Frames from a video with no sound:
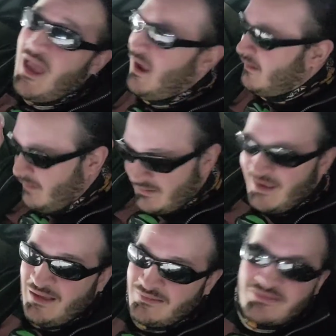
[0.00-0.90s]
and
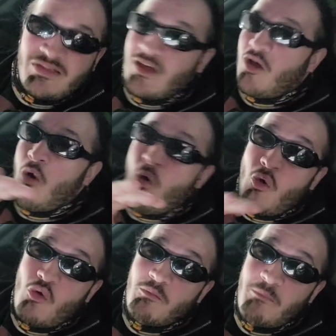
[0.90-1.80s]
yes, the
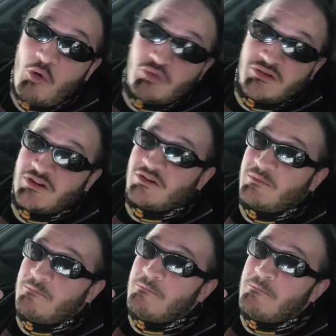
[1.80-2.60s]
whole motor